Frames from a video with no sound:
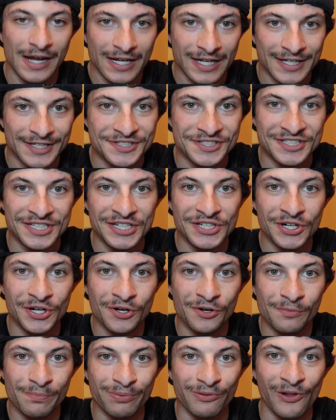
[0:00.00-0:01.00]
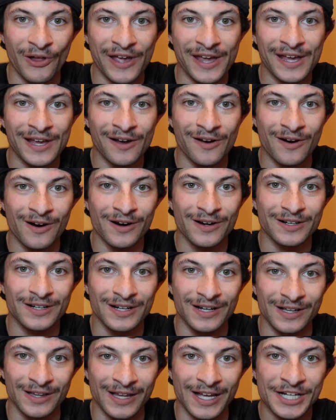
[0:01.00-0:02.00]
casino playing
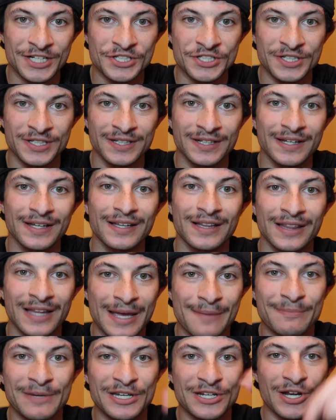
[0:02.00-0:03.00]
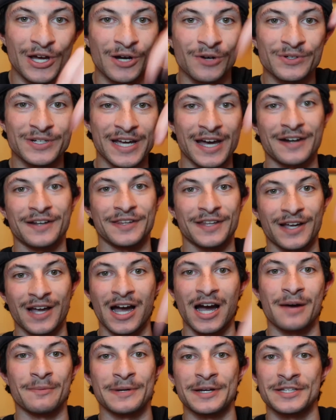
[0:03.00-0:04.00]
card collection, let me know down in the
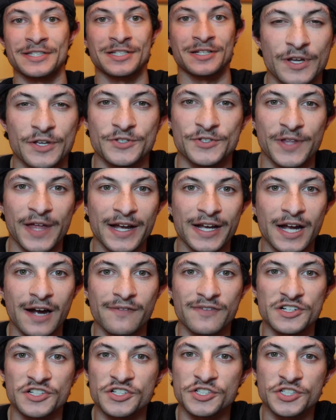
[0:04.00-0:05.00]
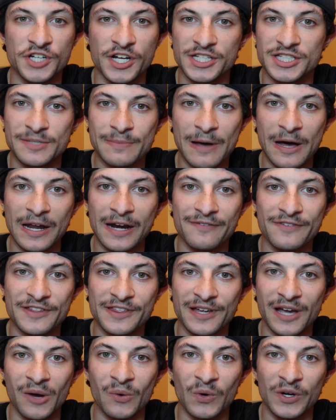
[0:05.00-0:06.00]
comments. So that covers just about
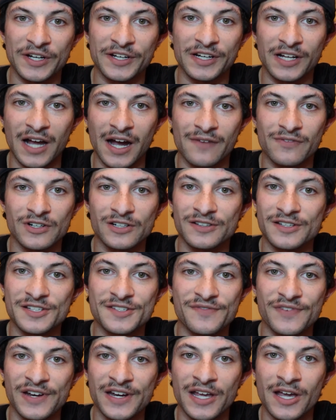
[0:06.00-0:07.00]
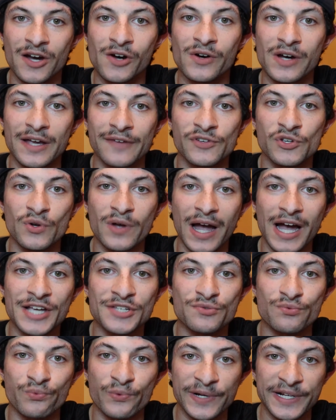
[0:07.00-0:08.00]
everything I wanted to cover in this video. If you
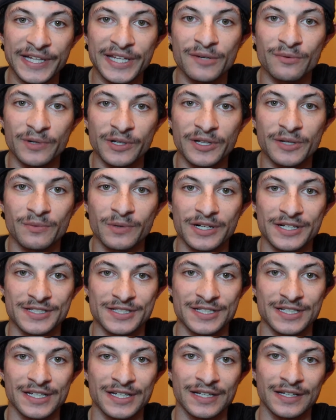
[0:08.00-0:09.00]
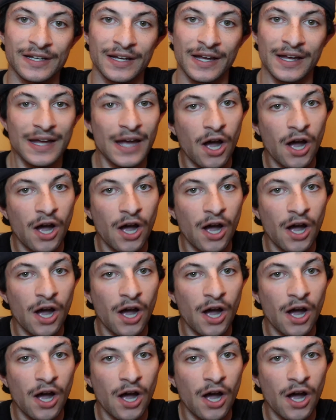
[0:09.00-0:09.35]
guys really want to see